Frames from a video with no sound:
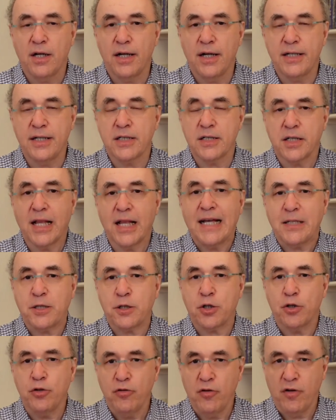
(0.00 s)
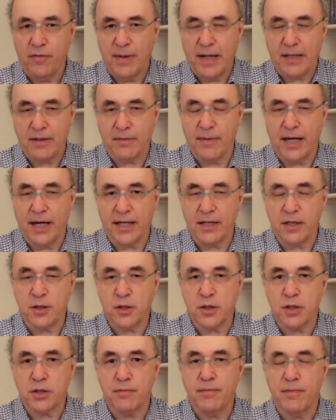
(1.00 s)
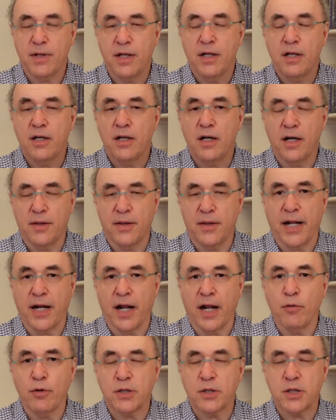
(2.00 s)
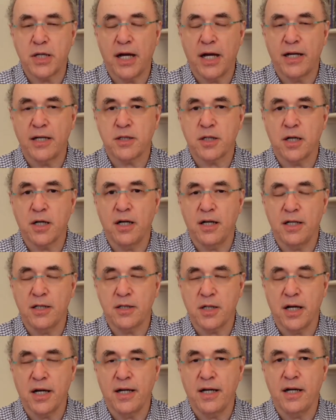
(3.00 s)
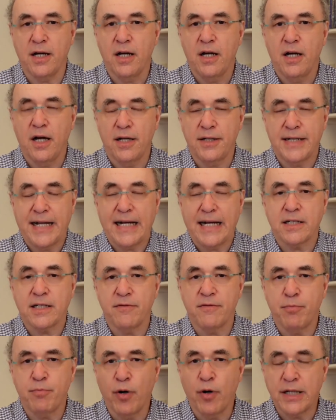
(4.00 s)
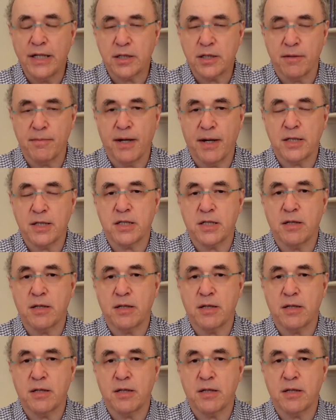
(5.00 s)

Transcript: It is less true of mathematics. And that I would say is a is a, a negative point about